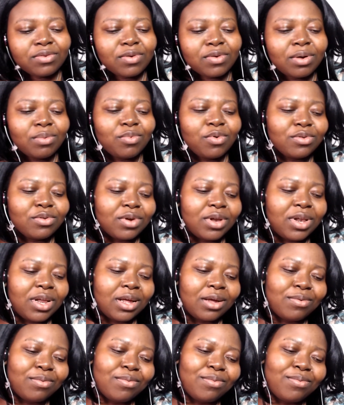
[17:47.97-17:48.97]
So I'm wondering,
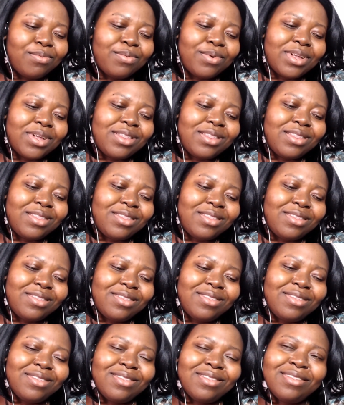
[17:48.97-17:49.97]
like, what,
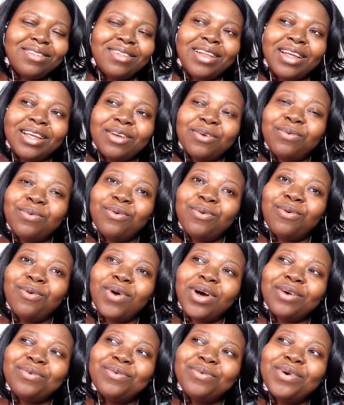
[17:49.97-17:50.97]
like,
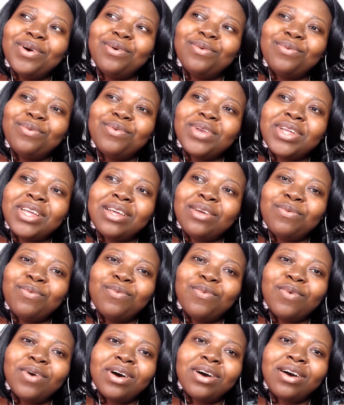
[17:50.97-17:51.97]
Kuhaku and Rudy,
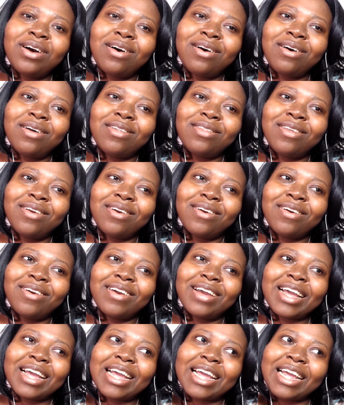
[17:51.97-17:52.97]
what are their
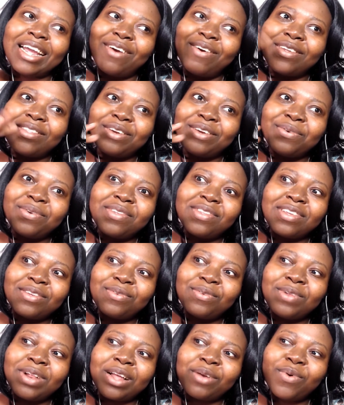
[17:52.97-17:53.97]

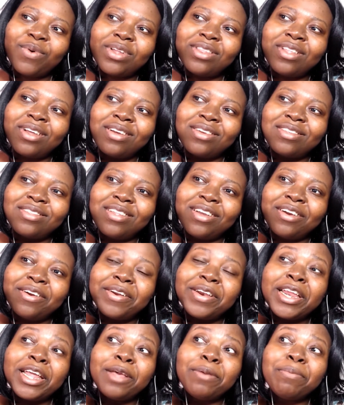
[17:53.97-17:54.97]
characteristics? Like, what does
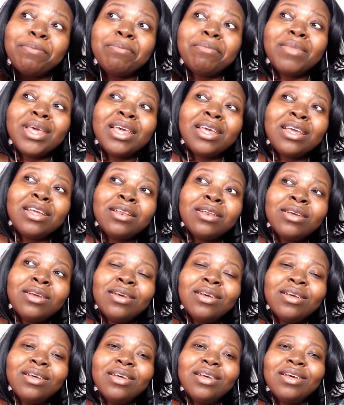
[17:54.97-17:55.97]
their name mean?
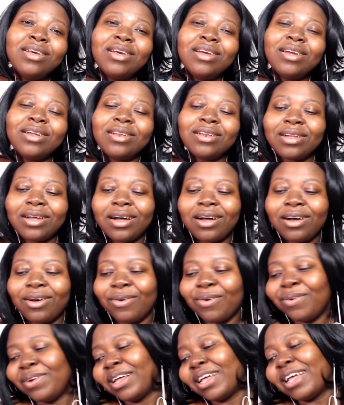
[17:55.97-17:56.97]
And
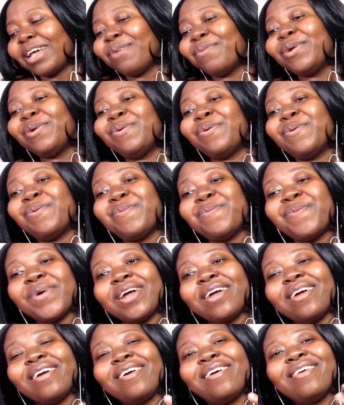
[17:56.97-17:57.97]
I don't know, like, I want to know
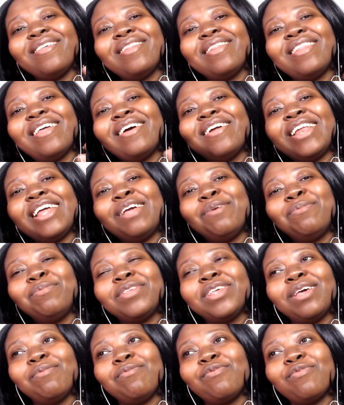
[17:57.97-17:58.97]
where their
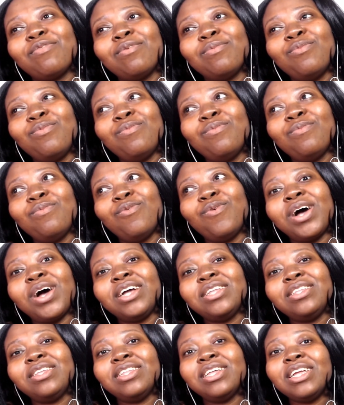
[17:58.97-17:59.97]
names came from.
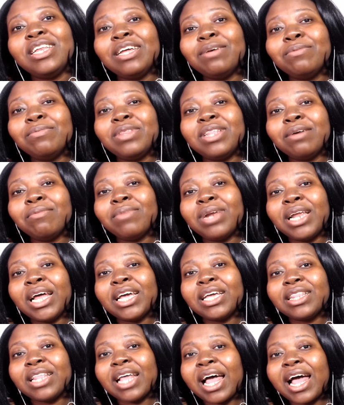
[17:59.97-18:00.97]
Why did they name them
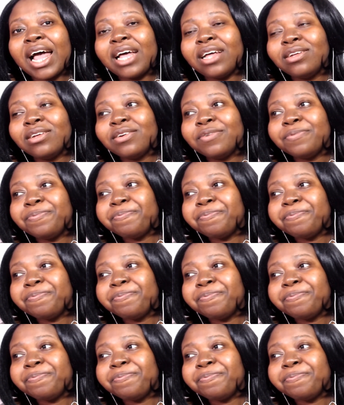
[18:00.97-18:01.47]
like that?